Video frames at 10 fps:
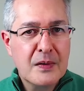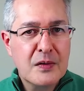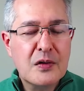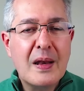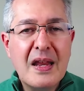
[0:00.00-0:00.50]

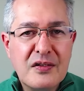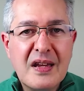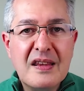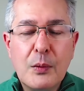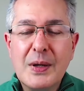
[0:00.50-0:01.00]
So let's
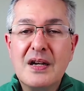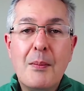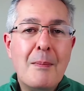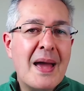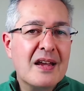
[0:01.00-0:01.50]
say that we're going to
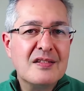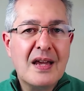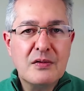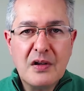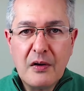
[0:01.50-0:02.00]
max
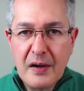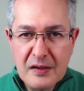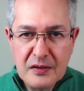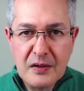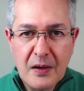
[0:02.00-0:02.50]
out our
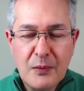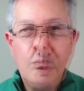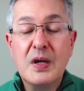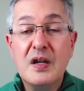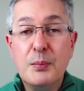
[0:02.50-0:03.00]
ISA.
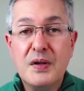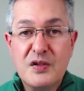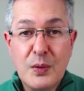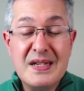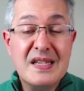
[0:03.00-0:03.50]
We're going to put
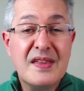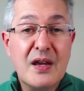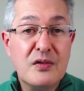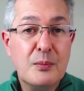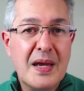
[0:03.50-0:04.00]

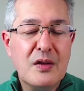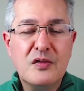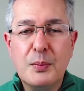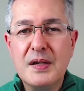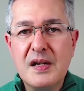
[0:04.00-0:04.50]

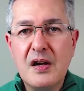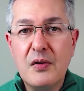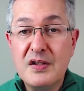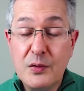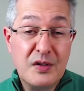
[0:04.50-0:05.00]
£20,000 per year
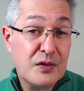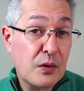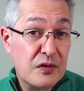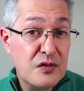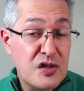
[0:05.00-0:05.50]
into a
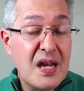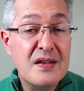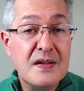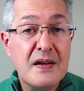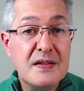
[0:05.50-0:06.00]
stocks and
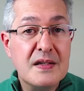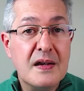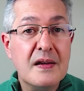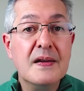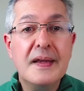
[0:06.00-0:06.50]
shares
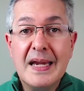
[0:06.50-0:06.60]
ISA.